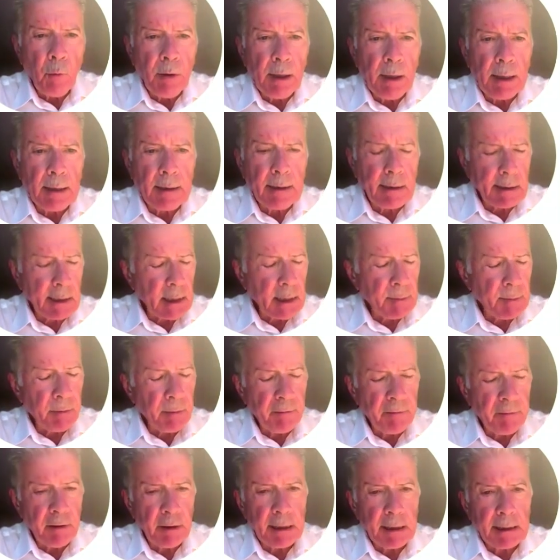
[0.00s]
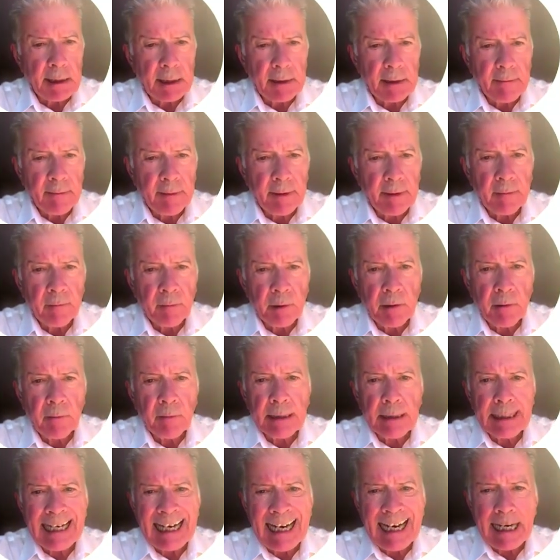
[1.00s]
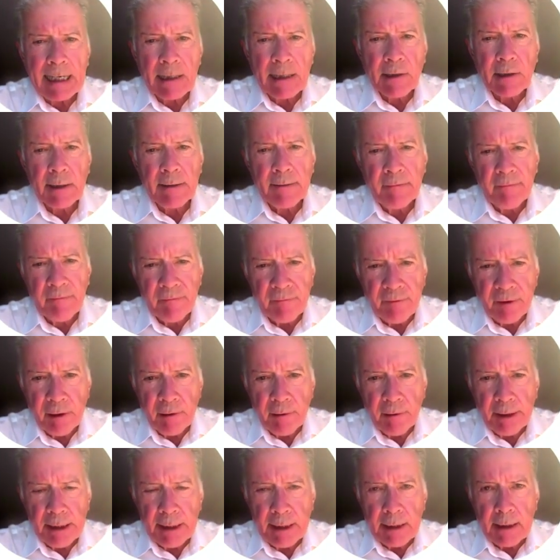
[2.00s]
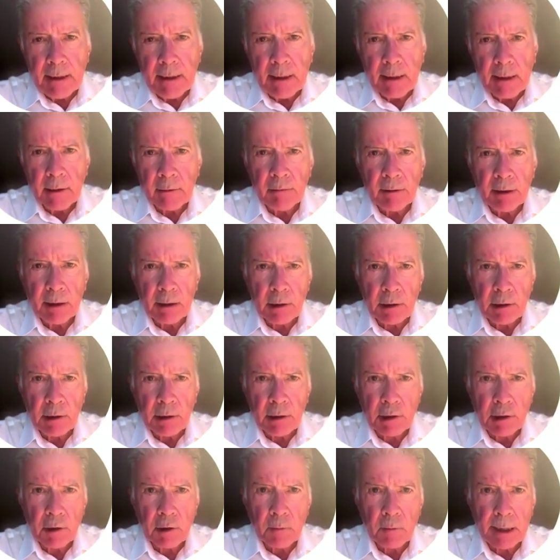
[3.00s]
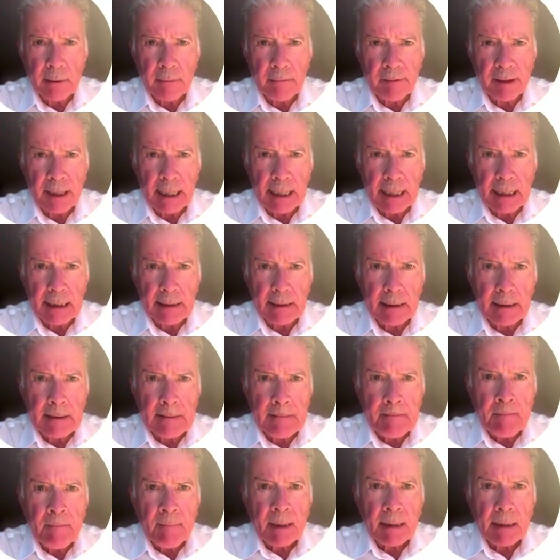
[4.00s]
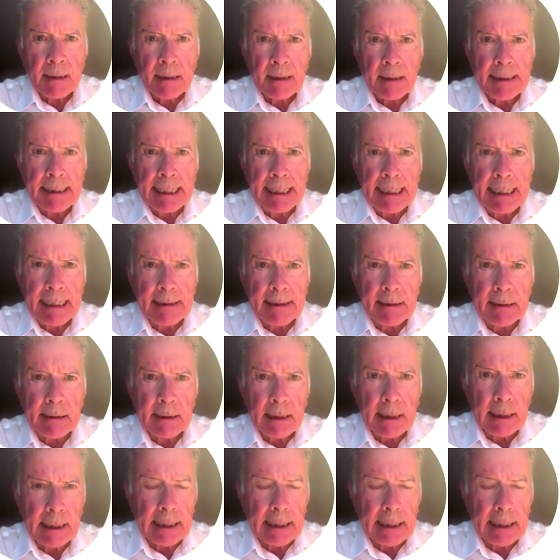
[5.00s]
this is provocative, and we were actually very reassured by the fact that